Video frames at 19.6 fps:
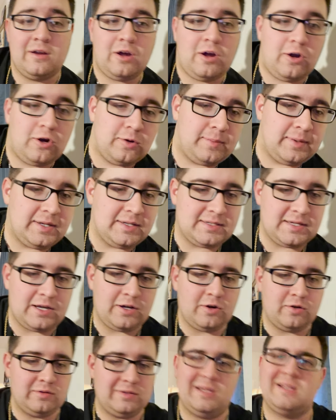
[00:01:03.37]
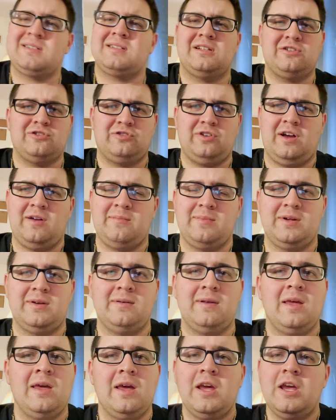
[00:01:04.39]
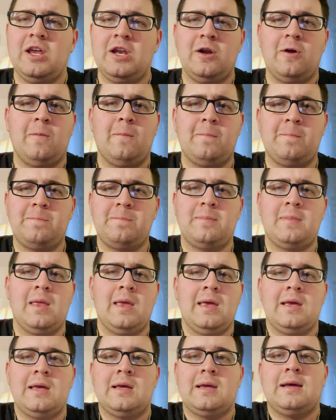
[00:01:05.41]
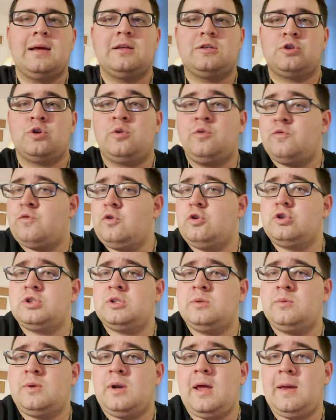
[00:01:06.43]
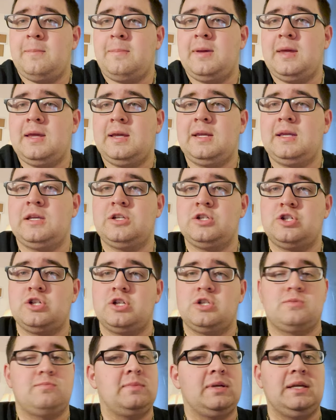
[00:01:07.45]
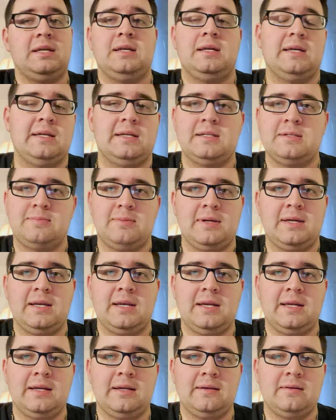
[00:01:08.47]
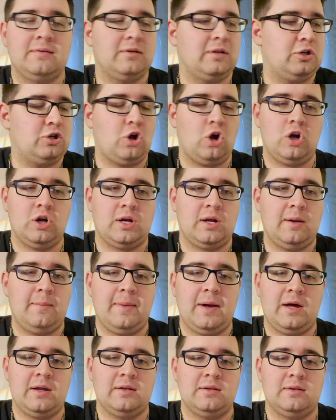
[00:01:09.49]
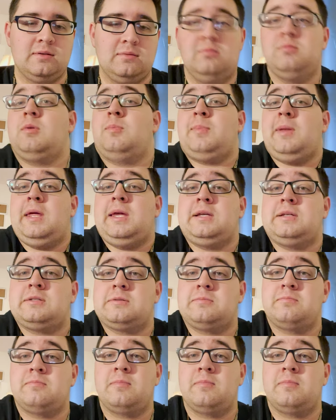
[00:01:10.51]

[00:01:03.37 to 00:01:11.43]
Arby's, I know that's a little dry, but you know. So unfortunately, what I pick is just me explaining and talking about the place.